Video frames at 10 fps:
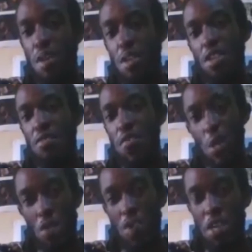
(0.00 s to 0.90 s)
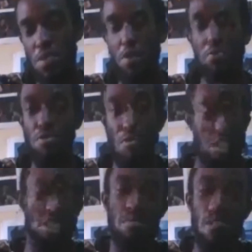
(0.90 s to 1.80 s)
but the visual effects person puts
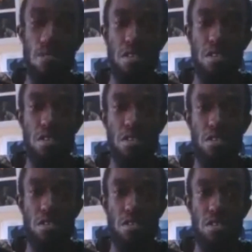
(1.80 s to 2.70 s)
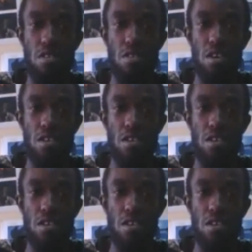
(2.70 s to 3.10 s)
them on. You get.